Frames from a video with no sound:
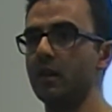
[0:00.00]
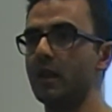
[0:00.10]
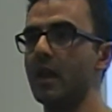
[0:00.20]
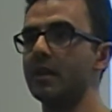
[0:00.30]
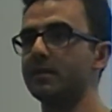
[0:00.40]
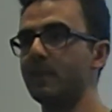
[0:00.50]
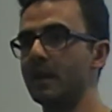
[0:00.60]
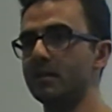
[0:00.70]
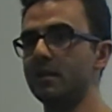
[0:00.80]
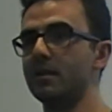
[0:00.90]
It's
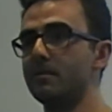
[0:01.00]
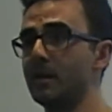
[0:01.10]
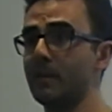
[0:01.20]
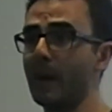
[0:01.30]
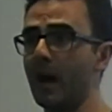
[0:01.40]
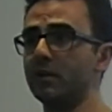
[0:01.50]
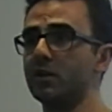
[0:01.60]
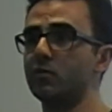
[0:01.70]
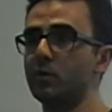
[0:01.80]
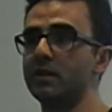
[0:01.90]
basically
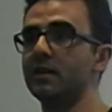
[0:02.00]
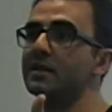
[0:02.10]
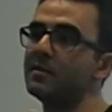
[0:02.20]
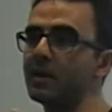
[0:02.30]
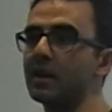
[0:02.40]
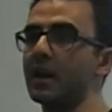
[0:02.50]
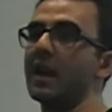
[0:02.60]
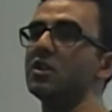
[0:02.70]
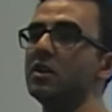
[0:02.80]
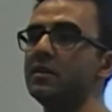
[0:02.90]
bounded with TCP
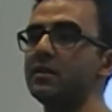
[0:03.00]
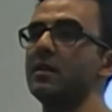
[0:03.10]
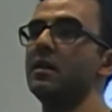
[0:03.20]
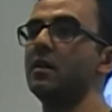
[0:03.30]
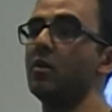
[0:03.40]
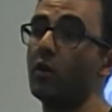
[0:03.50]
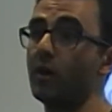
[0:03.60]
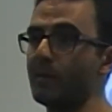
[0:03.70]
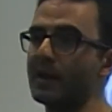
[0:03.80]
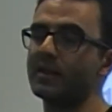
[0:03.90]
connections or
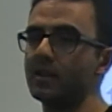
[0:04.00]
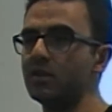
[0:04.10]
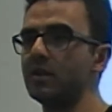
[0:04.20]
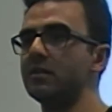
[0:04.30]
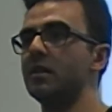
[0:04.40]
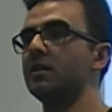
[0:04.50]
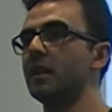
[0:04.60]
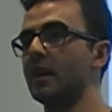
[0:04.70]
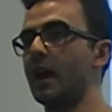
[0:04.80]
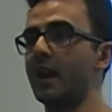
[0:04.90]
messages
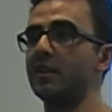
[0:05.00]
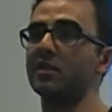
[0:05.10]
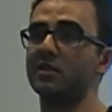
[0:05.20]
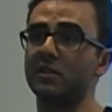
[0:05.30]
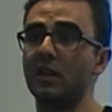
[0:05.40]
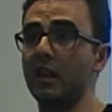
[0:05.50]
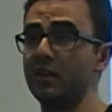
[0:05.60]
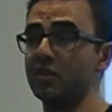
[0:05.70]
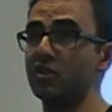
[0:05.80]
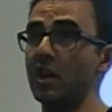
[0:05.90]
that are
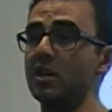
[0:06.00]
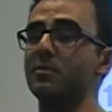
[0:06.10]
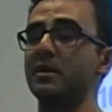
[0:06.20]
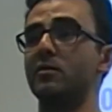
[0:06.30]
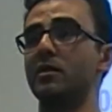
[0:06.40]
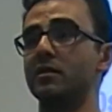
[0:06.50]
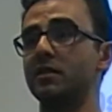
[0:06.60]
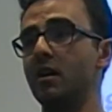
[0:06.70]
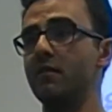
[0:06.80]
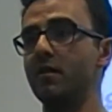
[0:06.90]
interchanged between the
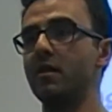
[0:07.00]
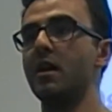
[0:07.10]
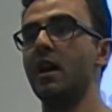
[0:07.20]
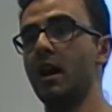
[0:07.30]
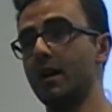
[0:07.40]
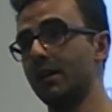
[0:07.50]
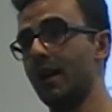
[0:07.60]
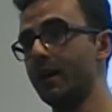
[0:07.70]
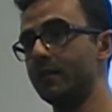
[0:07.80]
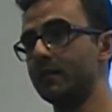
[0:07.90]
server and the
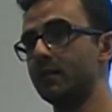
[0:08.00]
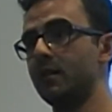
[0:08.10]
client.